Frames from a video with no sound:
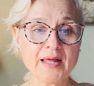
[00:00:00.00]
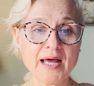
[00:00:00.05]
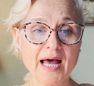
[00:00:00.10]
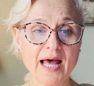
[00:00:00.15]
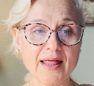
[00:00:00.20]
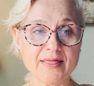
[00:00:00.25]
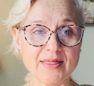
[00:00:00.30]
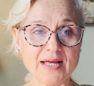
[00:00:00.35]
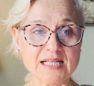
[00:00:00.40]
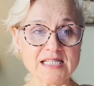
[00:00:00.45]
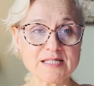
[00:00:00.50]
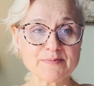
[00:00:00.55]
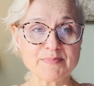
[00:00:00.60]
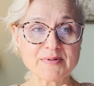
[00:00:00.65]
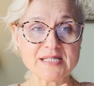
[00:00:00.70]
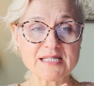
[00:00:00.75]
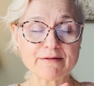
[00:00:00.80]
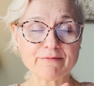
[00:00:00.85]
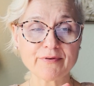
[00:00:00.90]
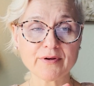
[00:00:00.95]
And that's
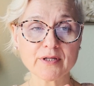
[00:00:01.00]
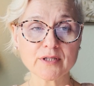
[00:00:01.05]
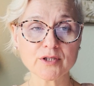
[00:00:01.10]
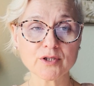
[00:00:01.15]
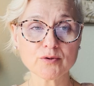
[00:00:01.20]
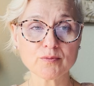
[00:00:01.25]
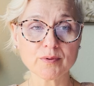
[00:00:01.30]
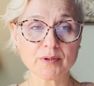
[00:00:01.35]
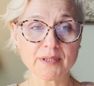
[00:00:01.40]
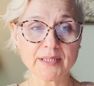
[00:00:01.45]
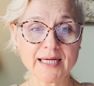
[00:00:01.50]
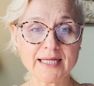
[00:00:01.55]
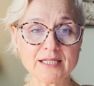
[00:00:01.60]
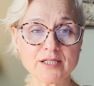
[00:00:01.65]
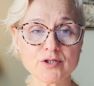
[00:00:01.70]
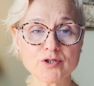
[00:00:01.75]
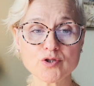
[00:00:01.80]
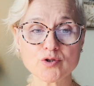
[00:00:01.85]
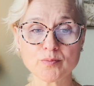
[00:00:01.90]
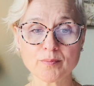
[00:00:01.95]
specifically
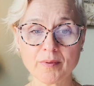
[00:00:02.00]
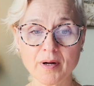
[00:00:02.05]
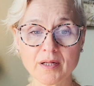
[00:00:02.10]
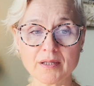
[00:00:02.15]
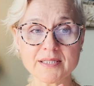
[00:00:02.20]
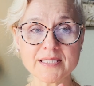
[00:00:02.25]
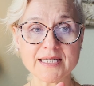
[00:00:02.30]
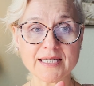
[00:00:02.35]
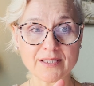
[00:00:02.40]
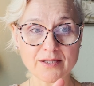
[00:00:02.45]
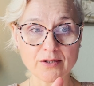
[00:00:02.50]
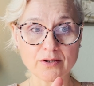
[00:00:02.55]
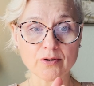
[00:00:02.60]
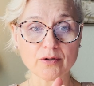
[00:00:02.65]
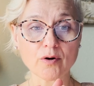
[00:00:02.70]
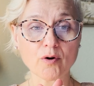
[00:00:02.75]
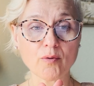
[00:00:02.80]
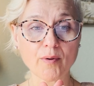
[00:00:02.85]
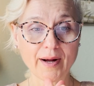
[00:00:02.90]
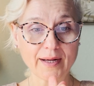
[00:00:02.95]
related to multi-year
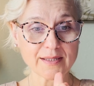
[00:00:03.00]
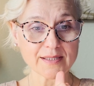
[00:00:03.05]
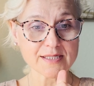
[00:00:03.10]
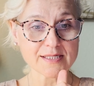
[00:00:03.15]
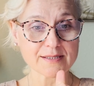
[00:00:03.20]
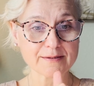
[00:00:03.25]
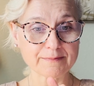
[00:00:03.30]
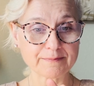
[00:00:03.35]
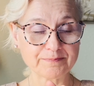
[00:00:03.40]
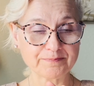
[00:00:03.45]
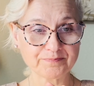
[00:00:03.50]
grants.